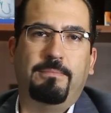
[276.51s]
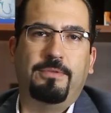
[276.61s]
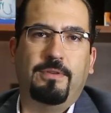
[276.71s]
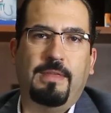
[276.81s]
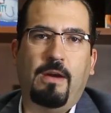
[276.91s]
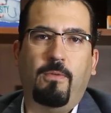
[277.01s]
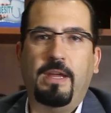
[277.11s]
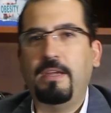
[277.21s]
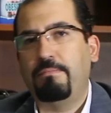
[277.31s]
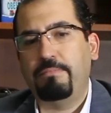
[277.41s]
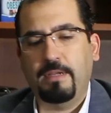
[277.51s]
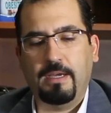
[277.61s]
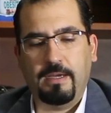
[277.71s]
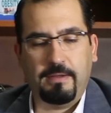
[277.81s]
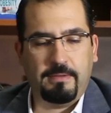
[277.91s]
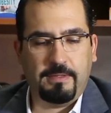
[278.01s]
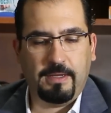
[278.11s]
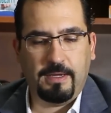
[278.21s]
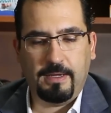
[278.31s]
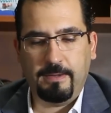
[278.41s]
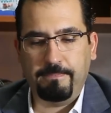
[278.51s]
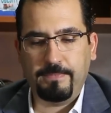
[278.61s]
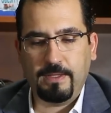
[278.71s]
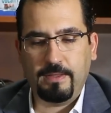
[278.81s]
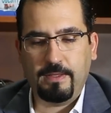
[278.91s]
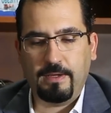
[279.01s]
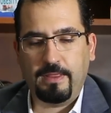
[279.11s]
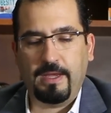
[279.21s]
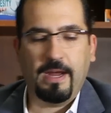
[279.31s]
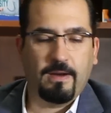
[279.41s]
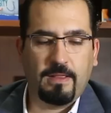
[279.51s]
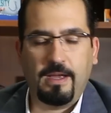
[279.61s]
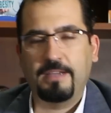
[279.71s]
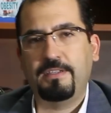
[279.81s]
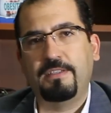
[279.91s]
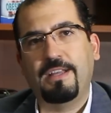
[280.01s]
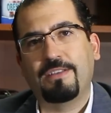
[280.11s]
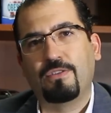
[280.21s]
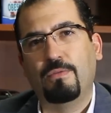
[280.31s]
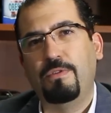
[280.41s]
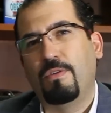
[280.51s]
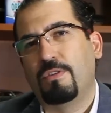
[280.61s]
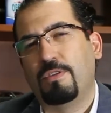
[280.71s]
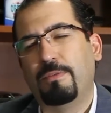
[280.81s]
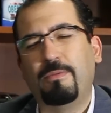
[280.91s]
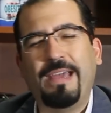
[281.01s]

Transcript: so that way the hair loss is not so noticeable?